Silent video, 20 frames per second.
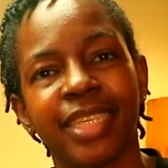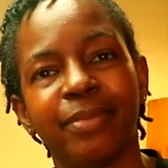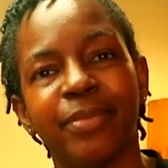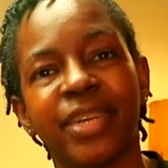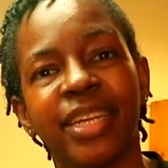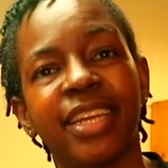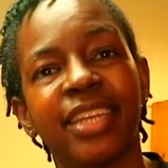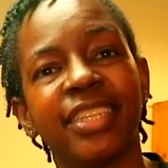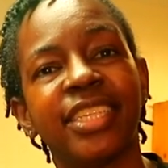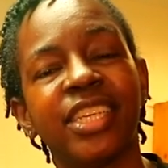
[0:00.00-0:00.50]

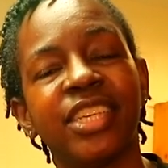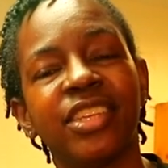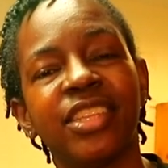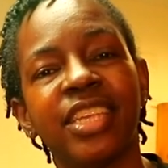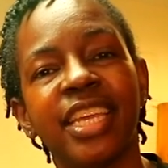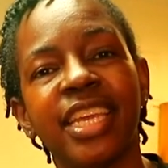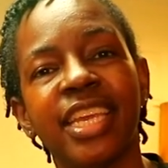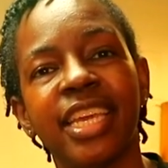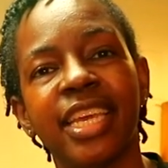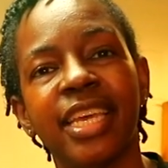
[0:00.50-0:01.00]
But until
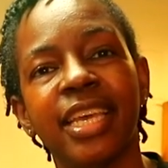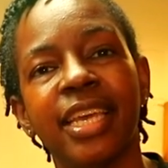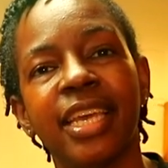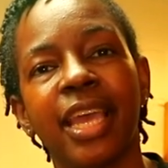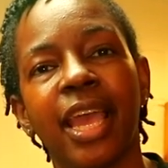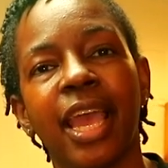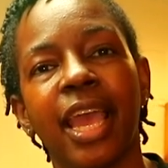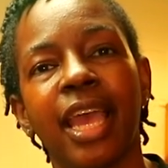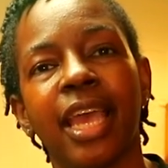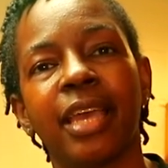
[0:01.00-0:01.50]
then,
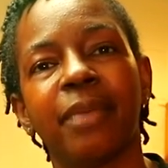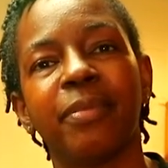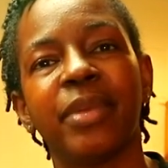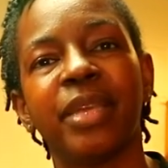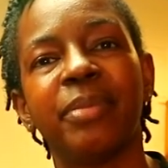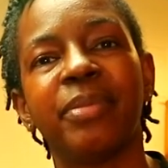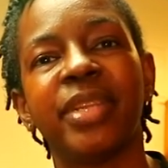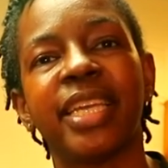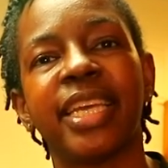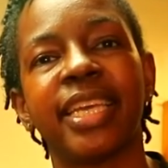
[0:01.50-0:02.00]

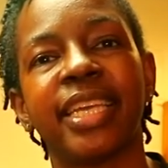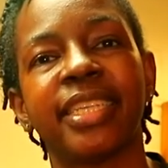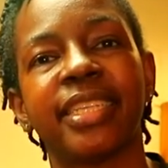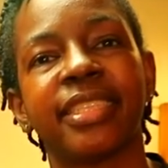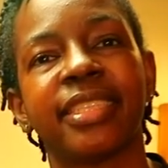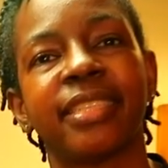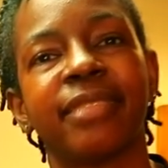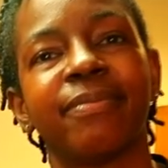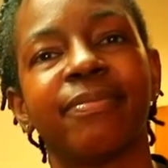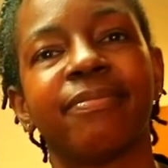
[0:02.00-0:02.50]
be
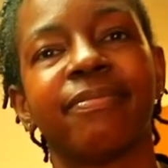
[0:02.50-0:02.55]
blessed.